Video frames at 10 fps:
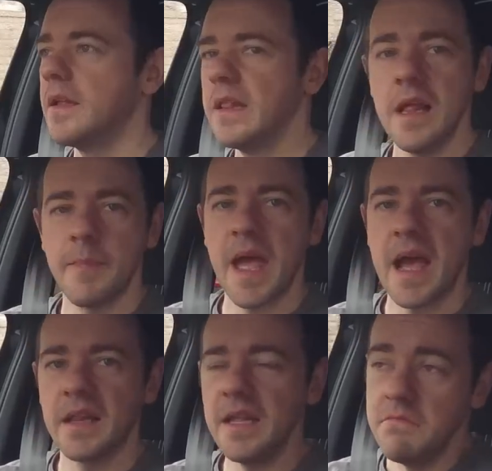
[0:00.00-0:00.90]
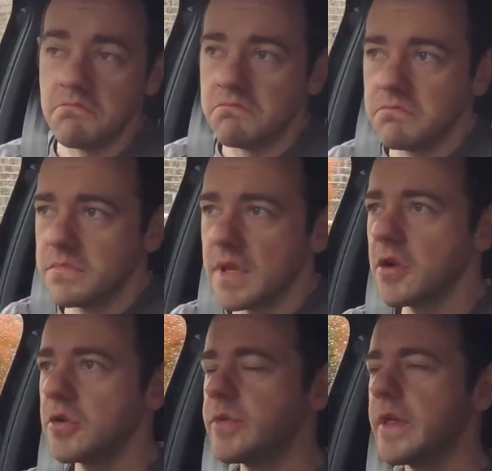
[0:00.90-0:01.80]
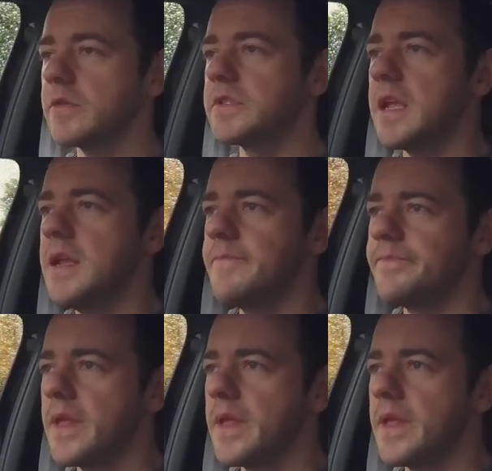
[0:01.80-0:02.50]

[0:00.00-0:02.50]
A little bit of haggling, that goes without saying,